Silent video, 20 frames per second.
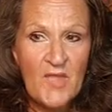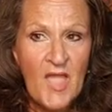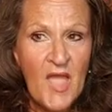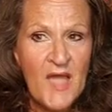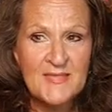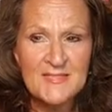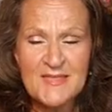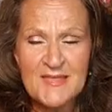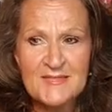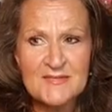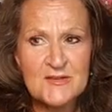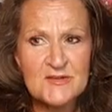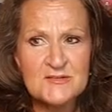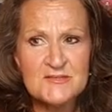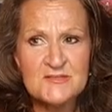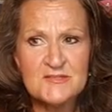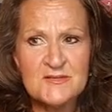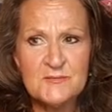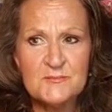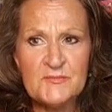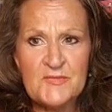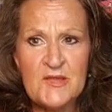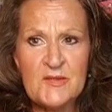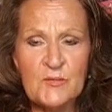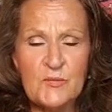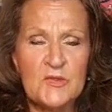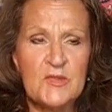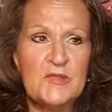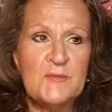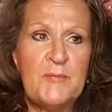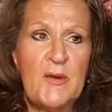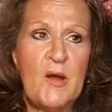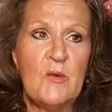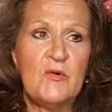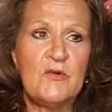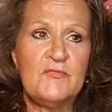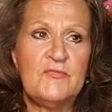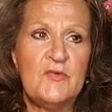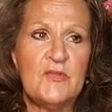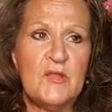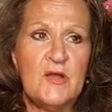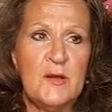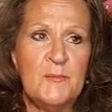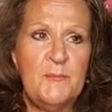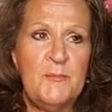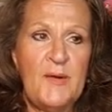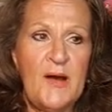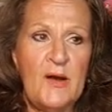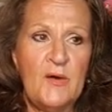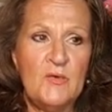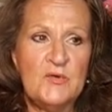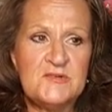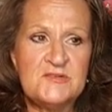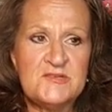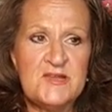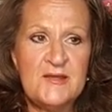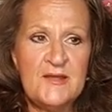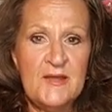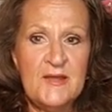I think there's something really powerful about